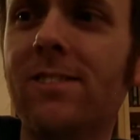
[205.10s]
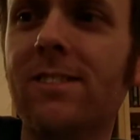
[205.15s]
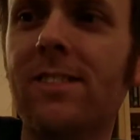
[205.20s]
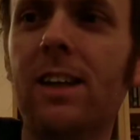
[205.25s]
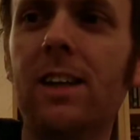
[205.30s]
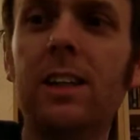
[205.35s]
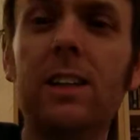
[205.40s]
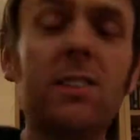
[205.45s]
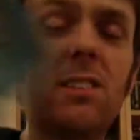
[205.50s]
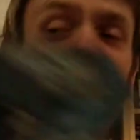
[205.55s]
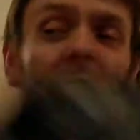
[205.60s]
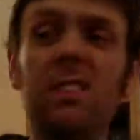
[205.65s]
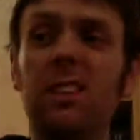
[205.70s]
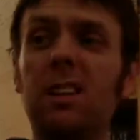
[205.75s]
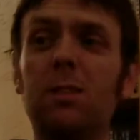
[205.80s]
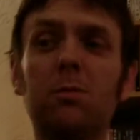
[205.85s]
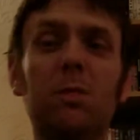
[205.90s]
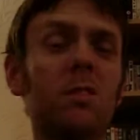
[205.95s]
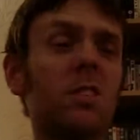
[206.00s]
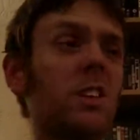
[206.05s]
And he could do
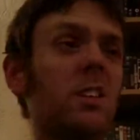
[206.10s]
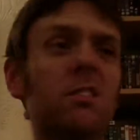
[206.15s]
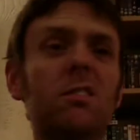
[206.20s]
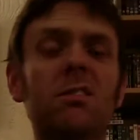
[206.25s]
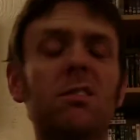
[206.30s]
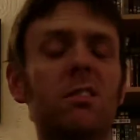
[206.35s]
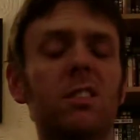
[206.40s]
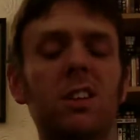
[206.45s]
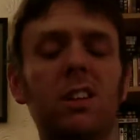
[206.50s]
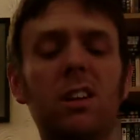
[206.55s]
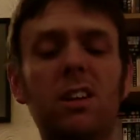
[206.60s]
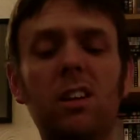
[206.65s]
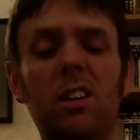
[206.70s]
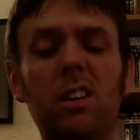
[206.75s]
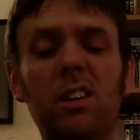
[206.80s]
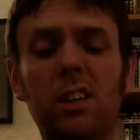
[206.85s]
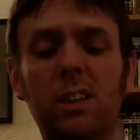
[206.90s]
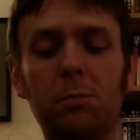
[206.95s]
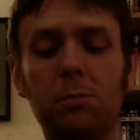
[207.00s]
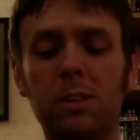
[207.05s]
that, probably. I
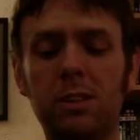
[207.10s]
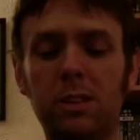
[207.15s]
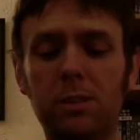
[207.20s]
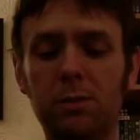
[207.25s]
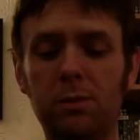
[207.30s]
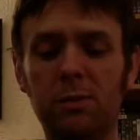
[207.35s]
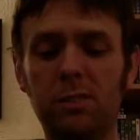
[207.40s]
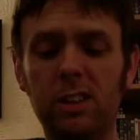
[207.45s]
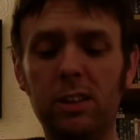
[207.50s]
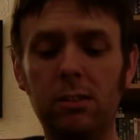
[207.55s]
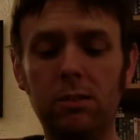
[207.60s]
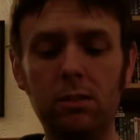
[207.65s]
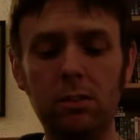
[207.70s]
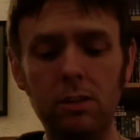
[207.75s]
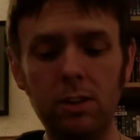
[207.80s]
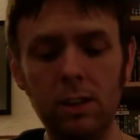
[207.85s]
think he could do it for real.